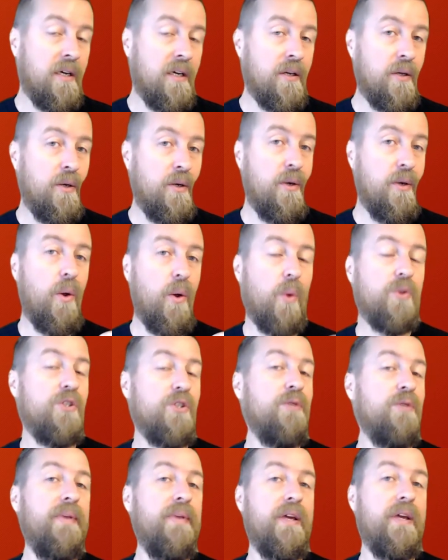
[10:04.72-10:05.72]
could
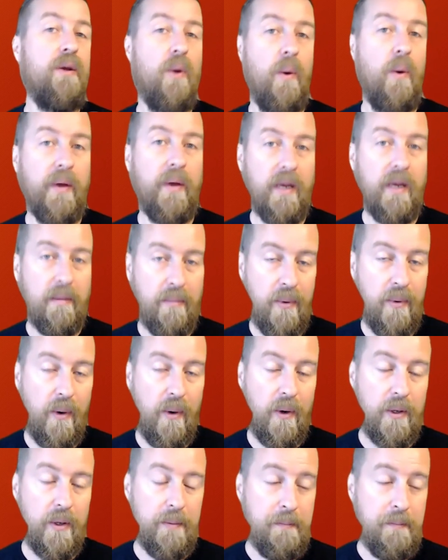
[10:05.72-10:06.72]
also be going
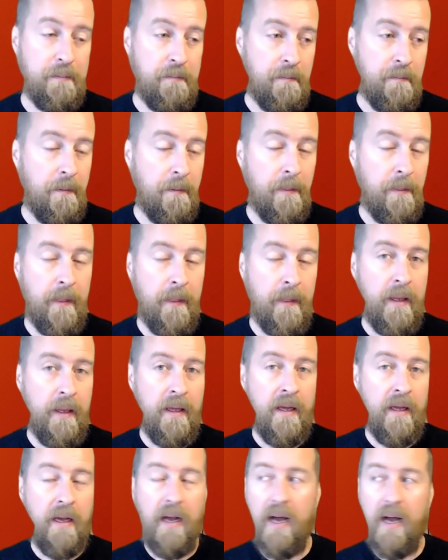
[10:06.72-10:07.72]
abroad.
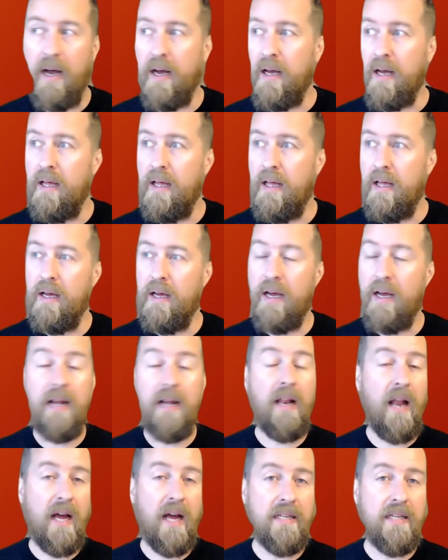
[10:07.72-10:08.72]
A
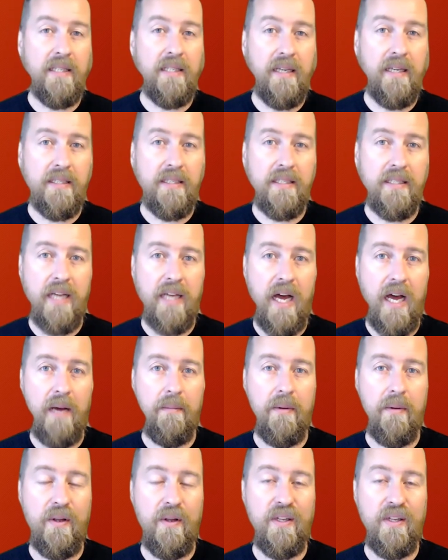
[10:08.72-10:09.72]
classic
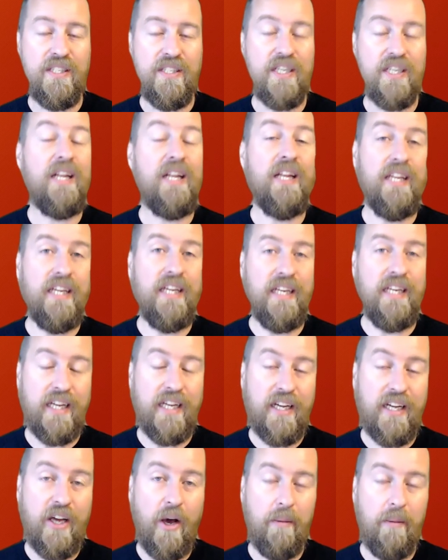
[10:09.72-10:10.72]
example is a
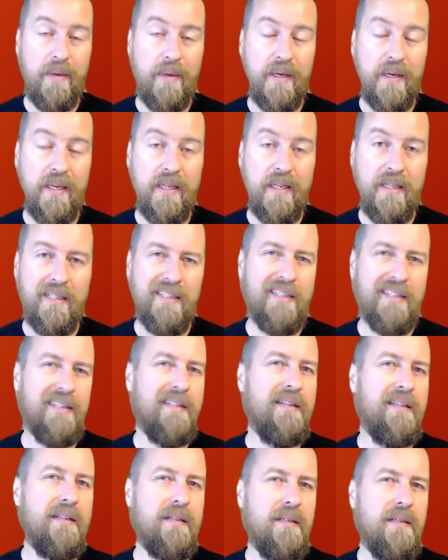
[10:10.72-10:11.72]
cleaning company.
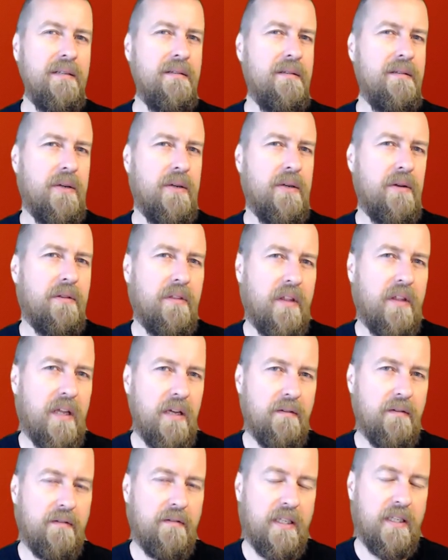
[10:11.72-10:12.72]
You don't think
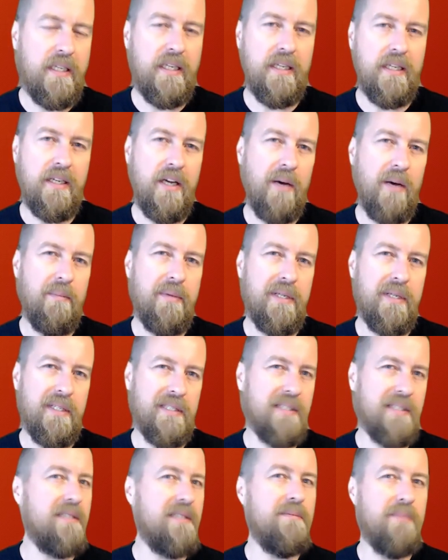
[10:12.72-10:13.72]
of cleaning
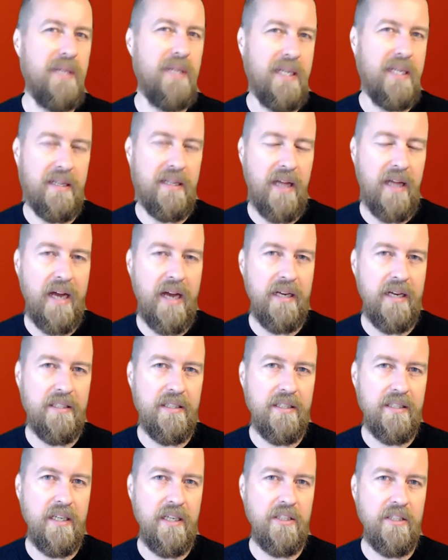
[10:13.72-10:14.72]
companies as being that
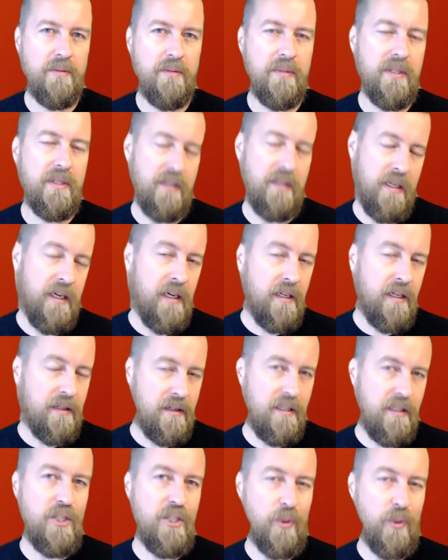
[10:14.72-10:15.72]
international, but
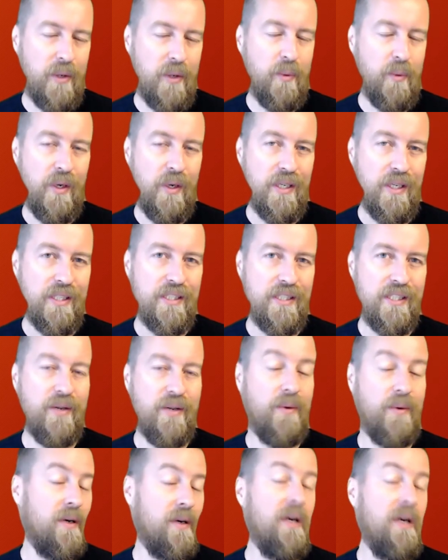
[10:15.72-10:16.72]
this one was,
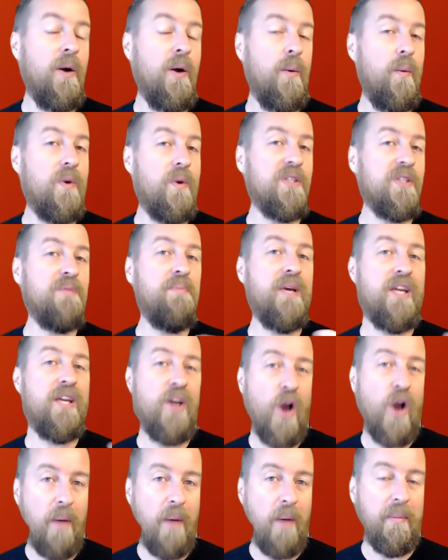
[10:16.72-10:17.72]
or was
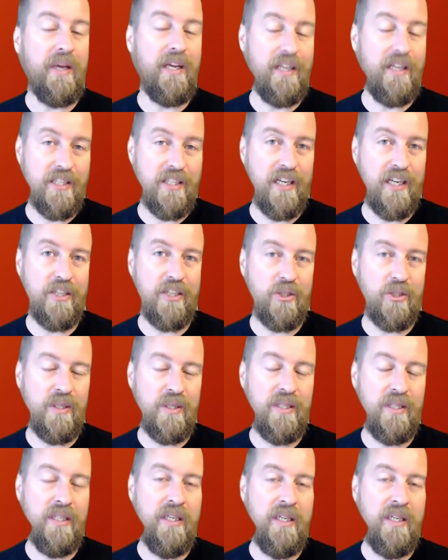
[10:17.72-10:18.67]
becoming international.